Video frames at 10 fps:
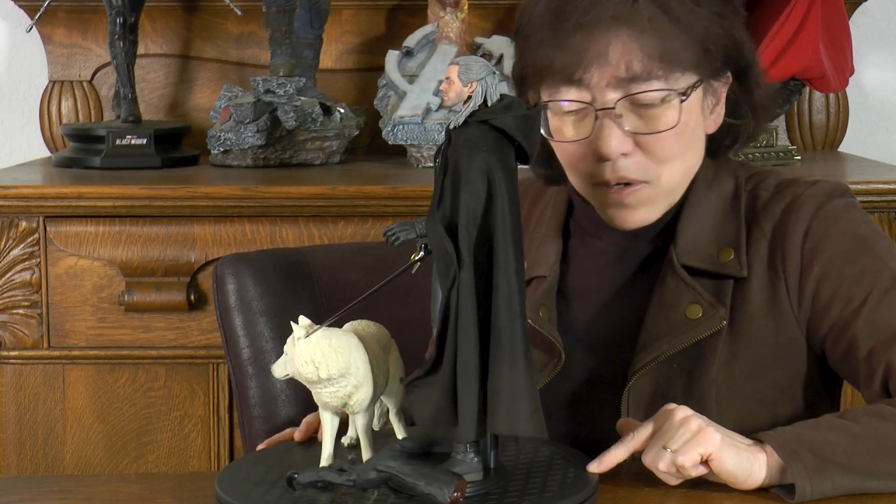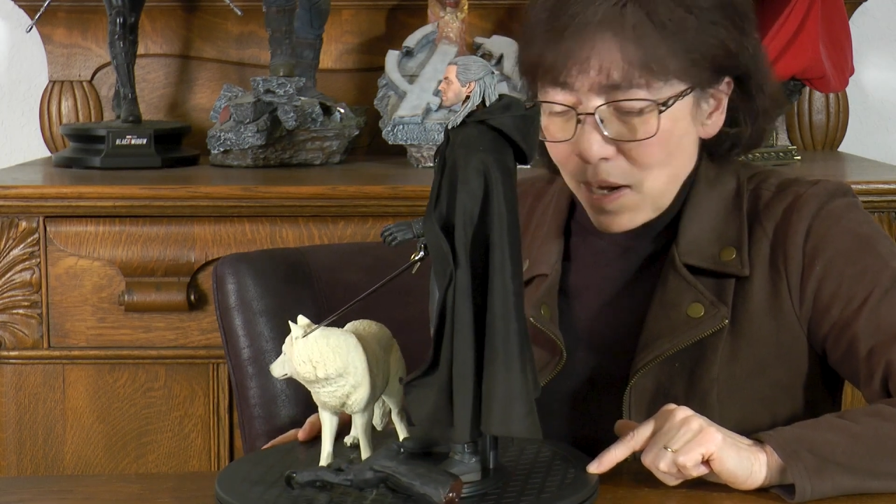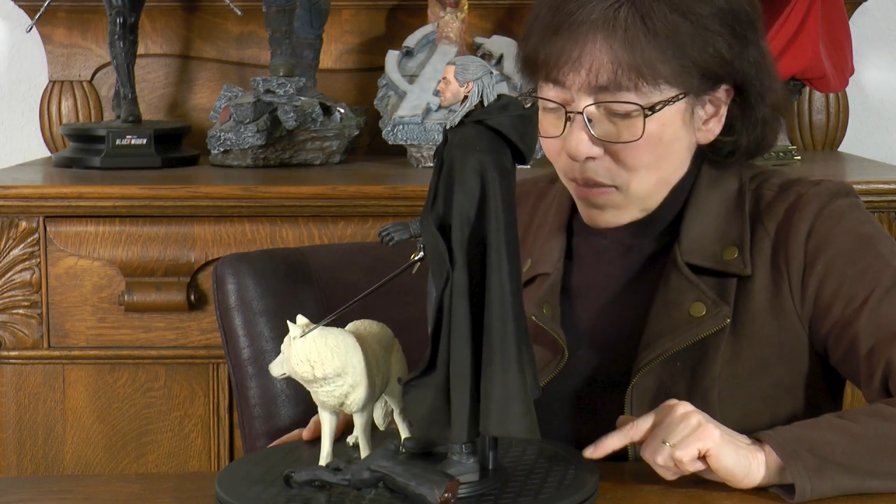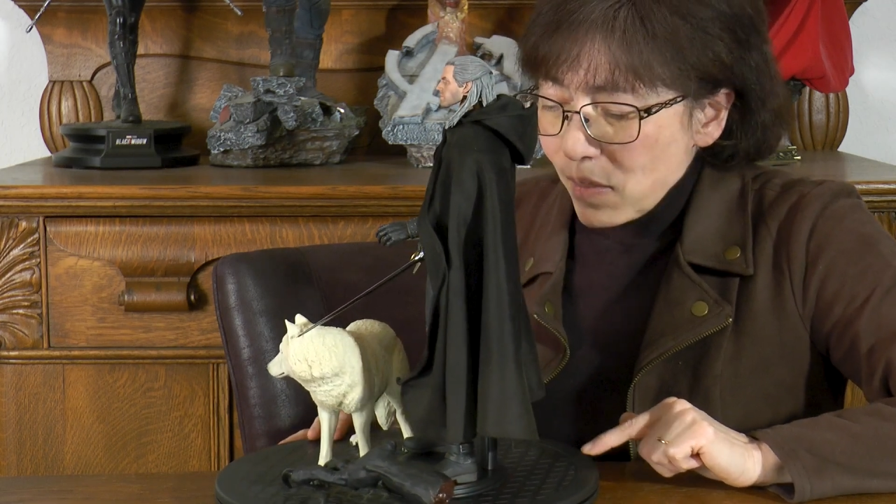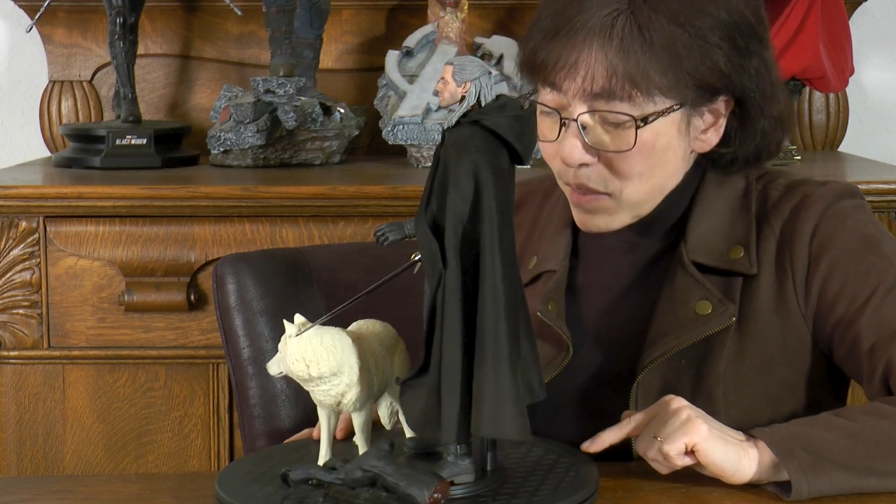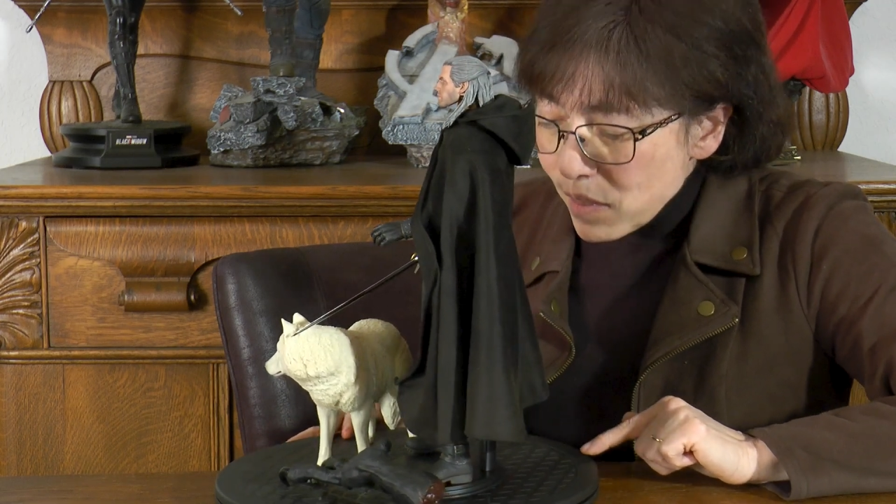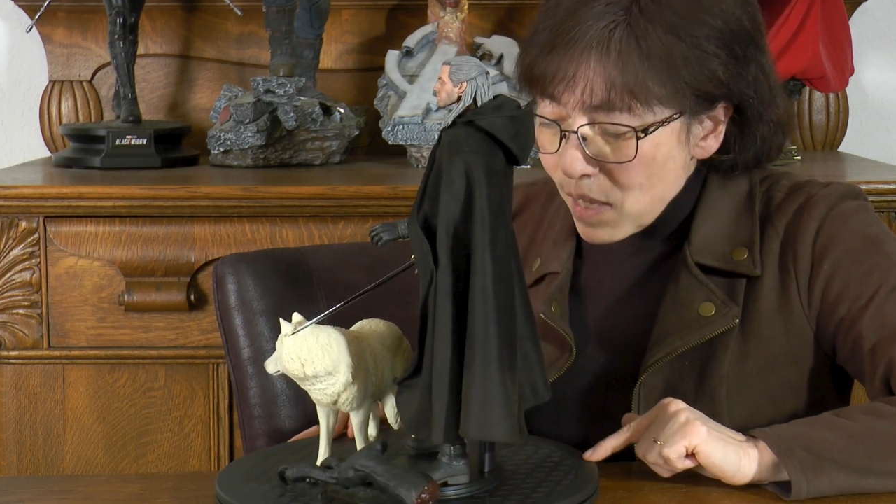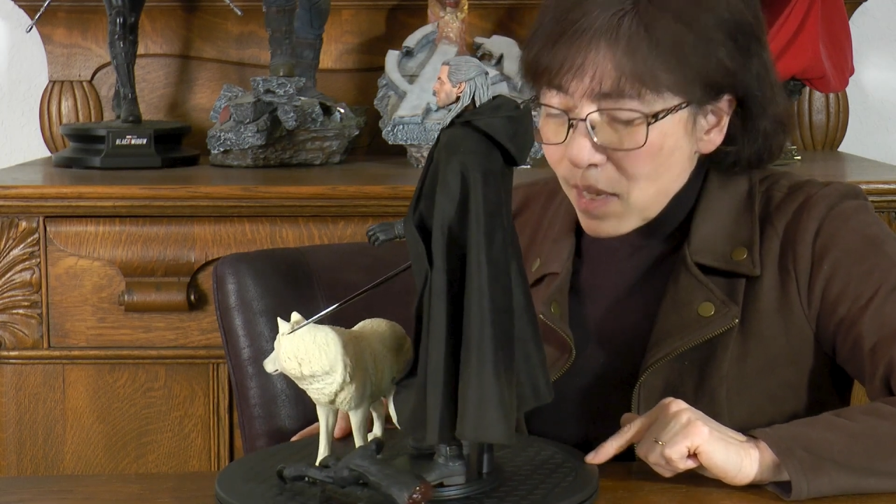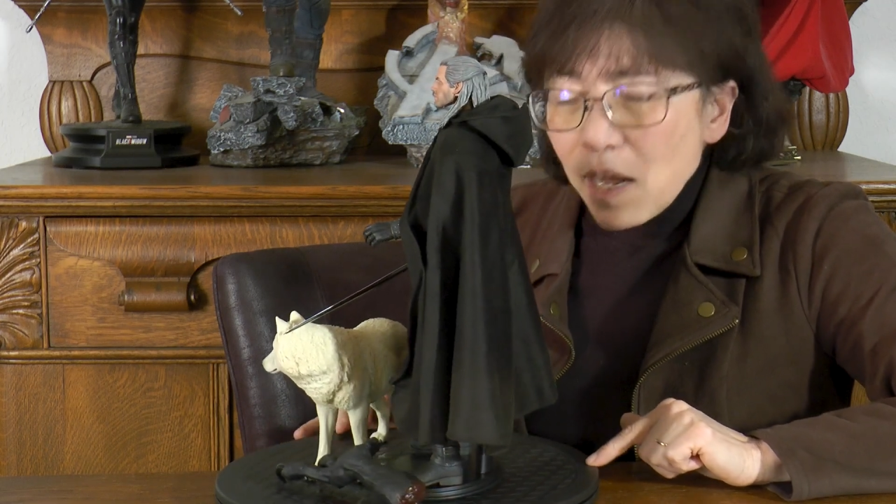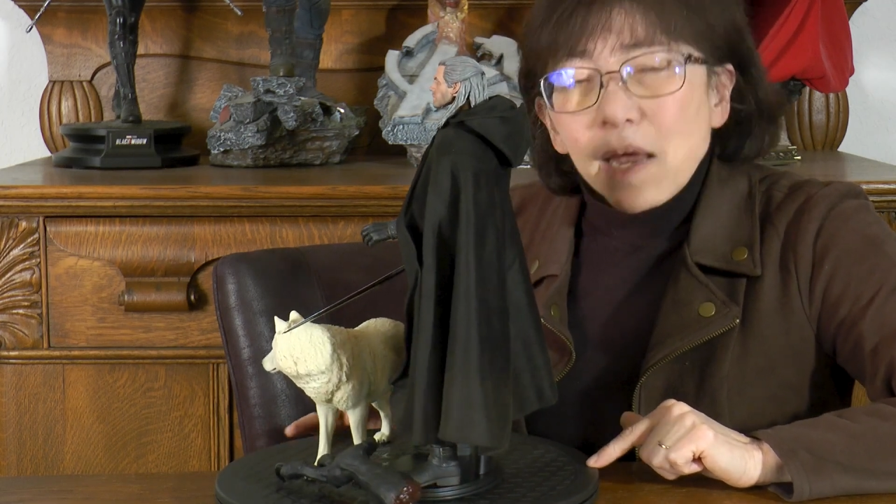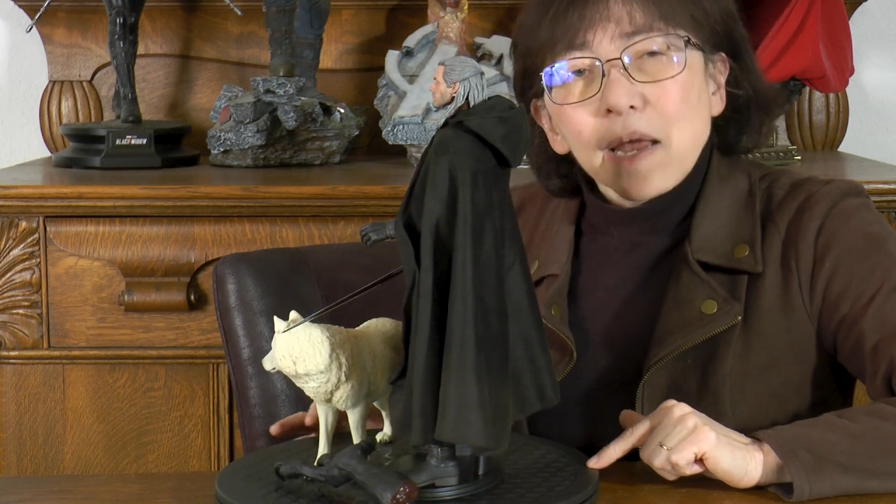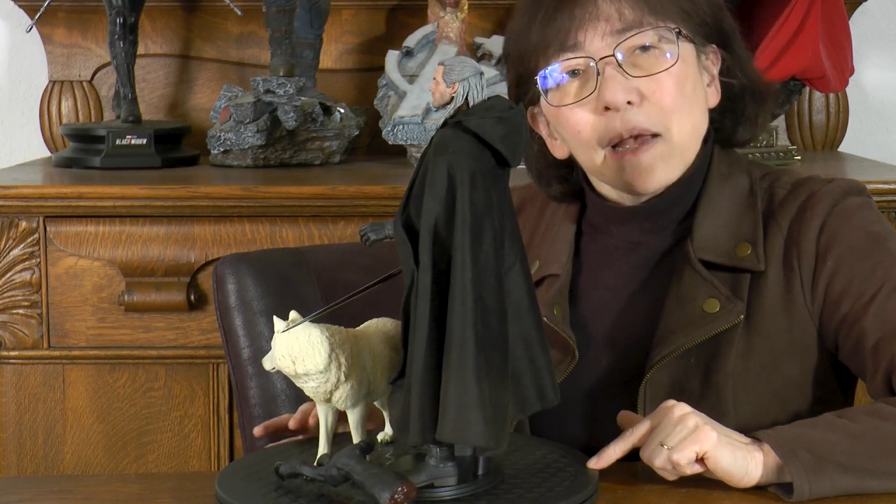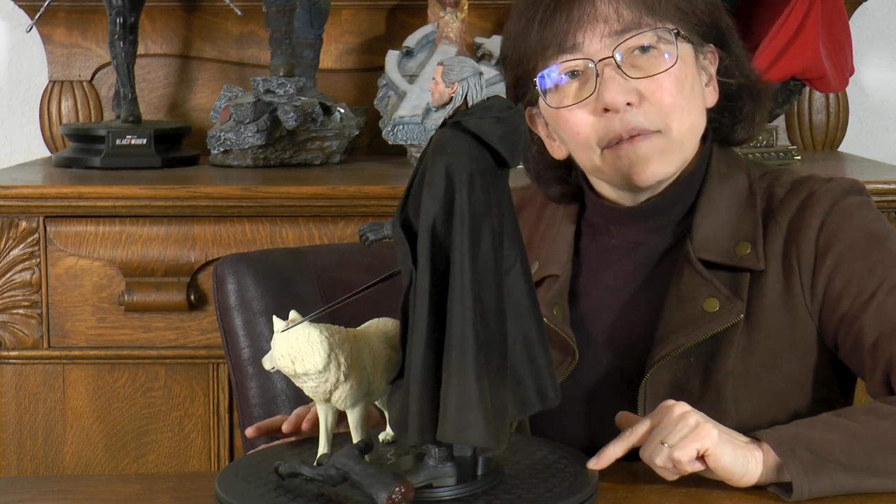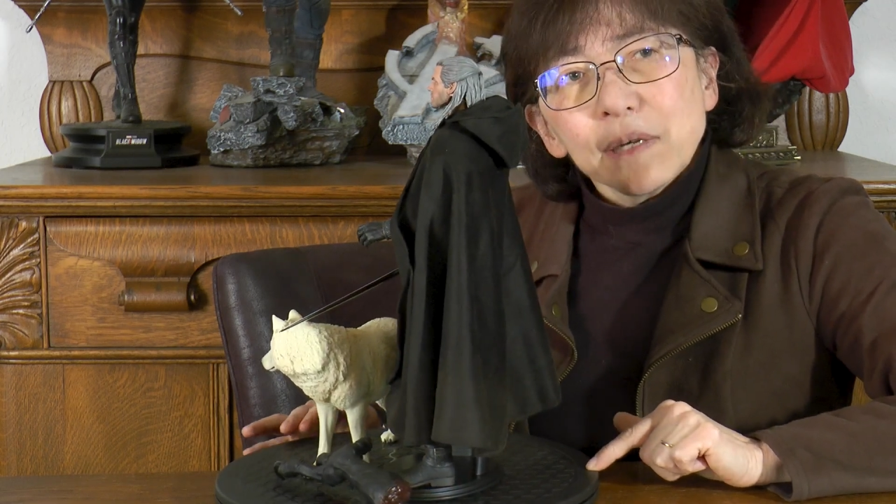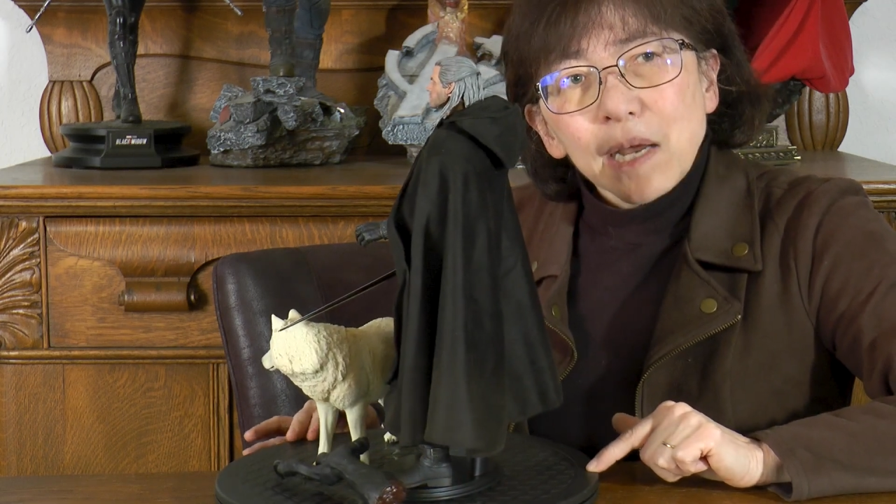and I think I
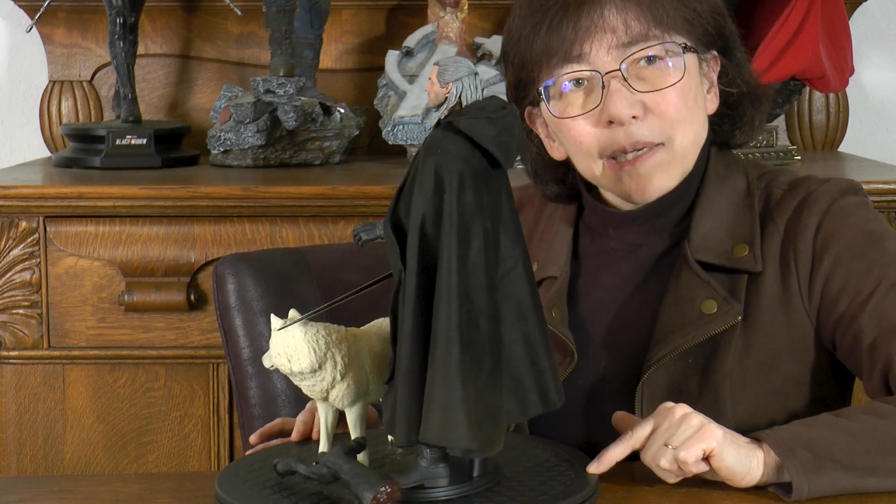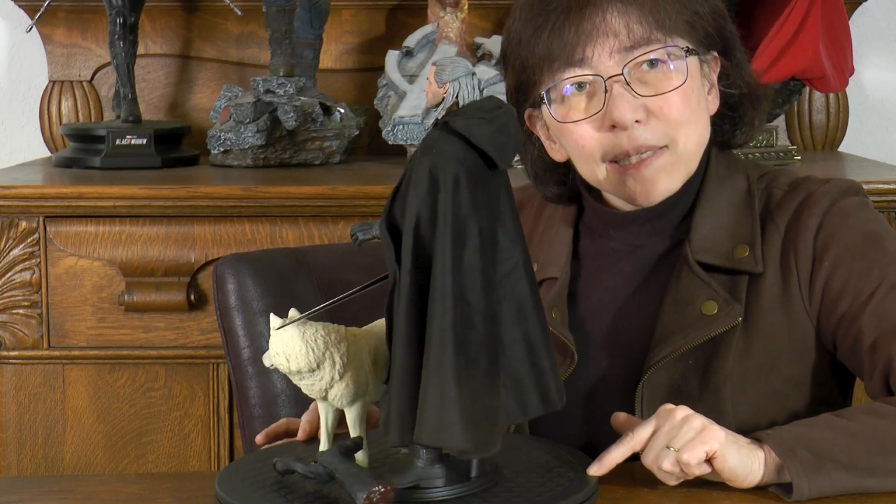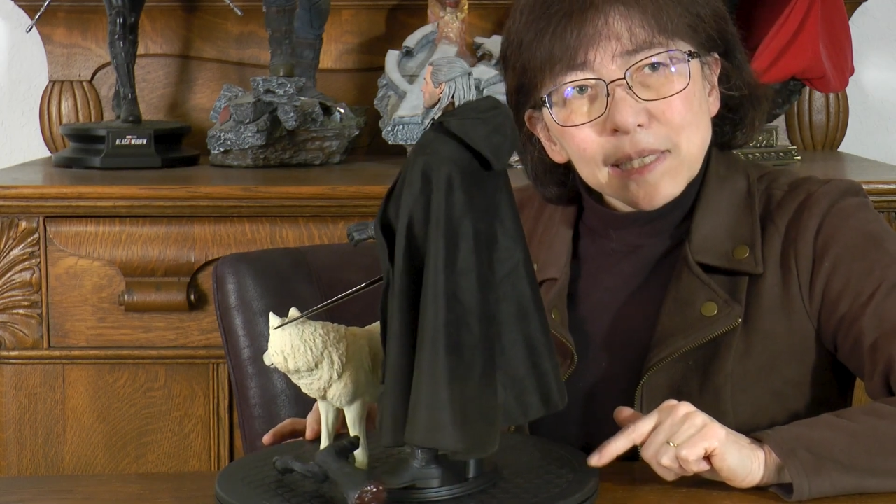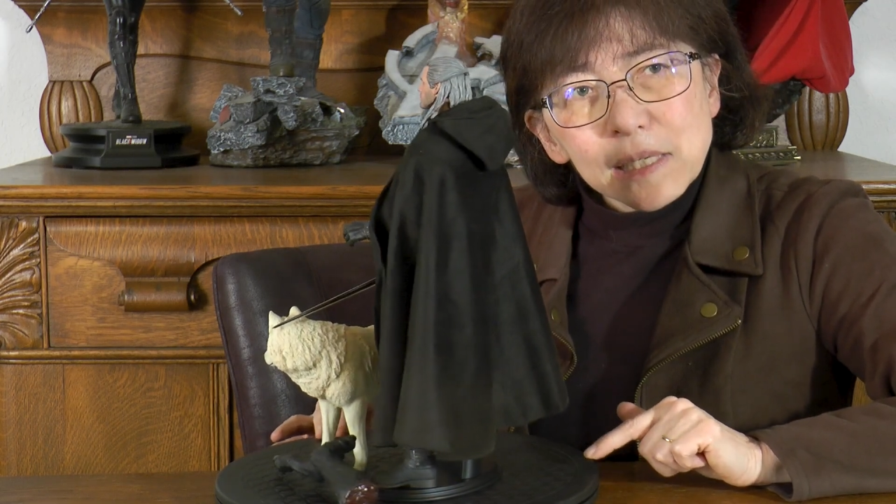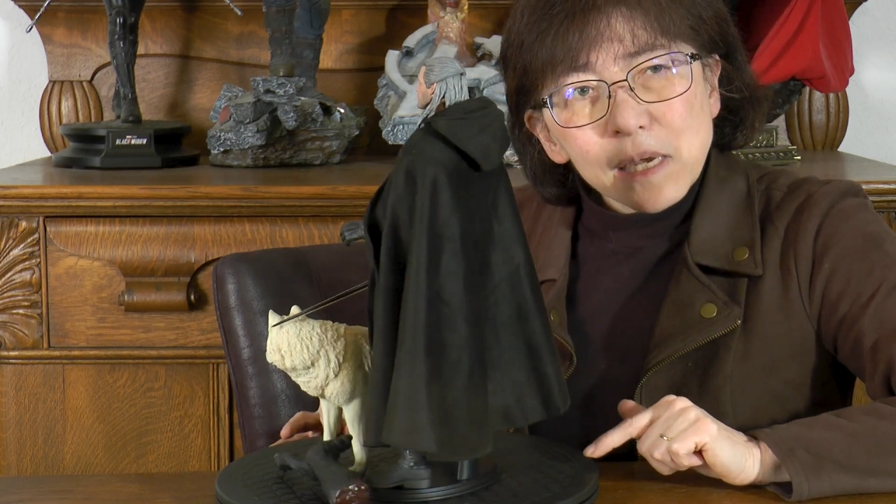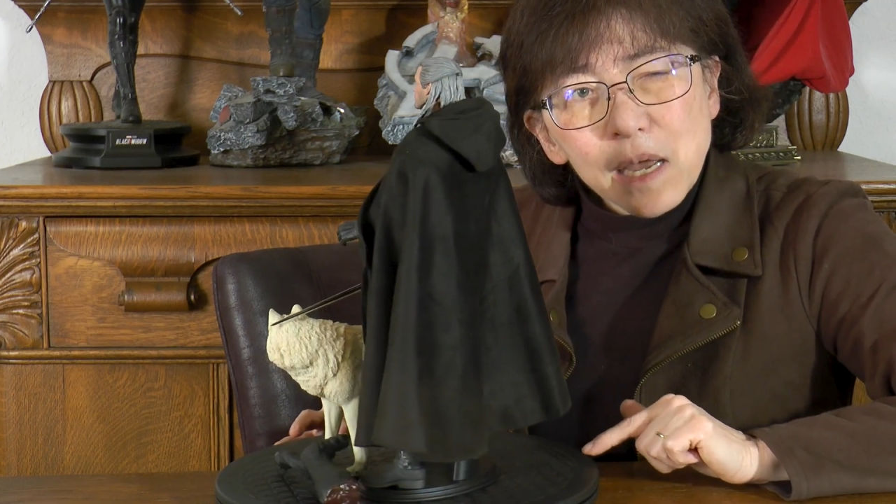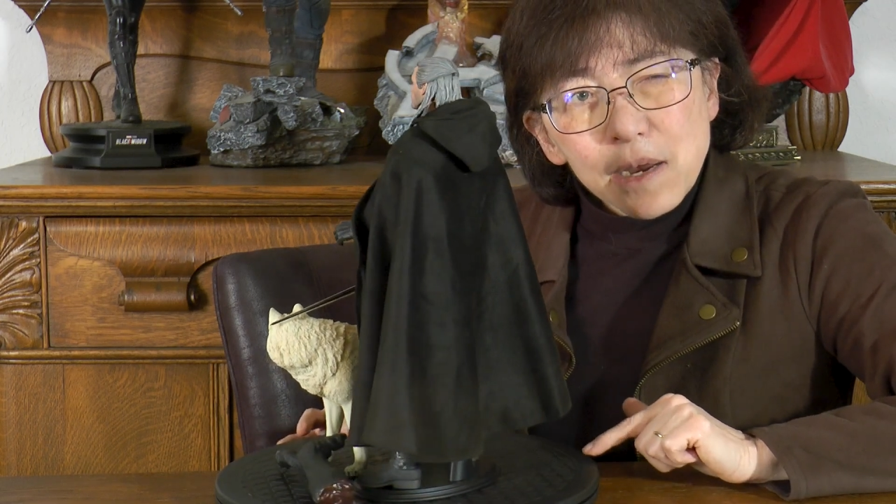have an idea.